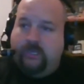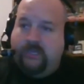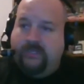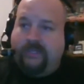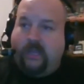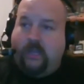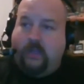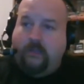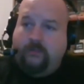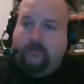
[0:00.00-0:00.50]

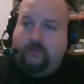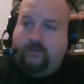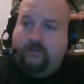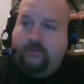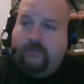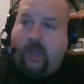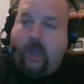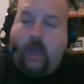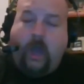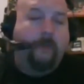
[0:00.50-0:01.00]
is
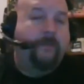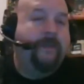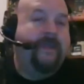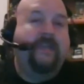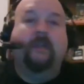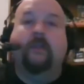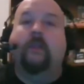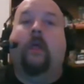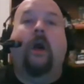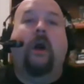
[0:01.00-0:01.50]

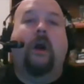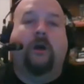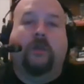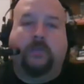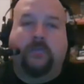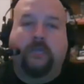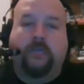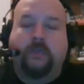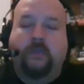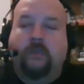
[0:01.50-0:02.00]
humming
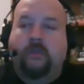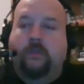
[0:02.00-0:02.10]
along.